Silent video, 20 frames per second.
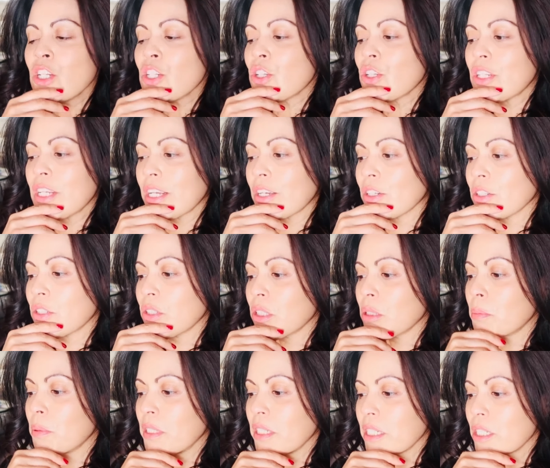to take her
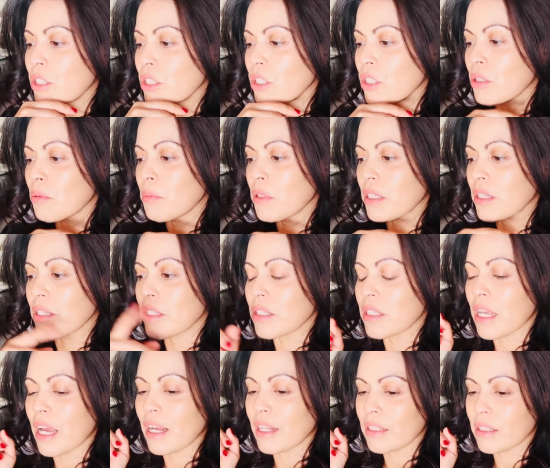to the pediatrician,
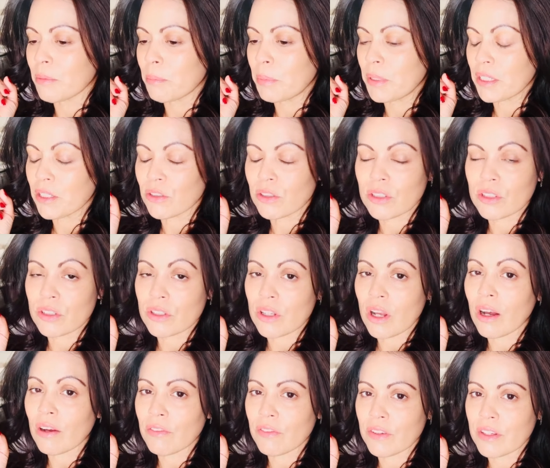because at the pediatrician's
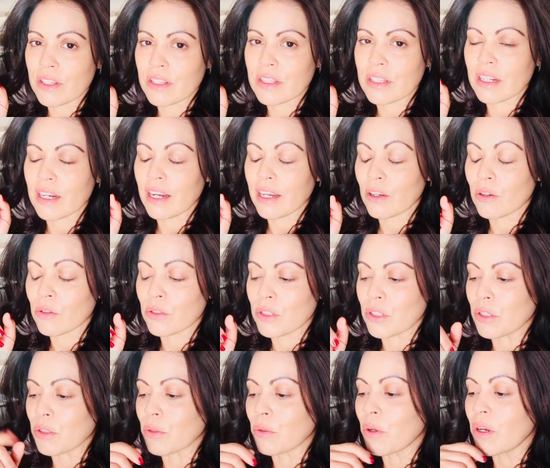office that I go
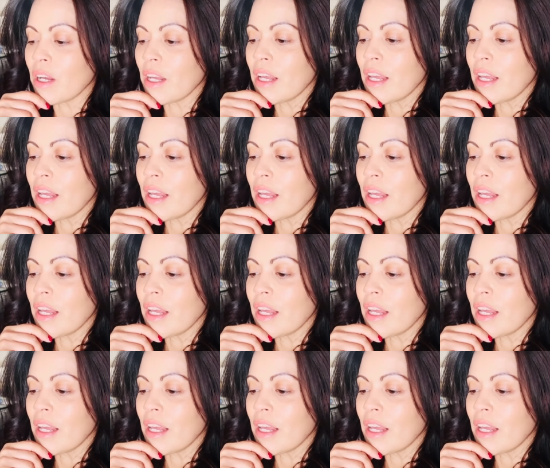to,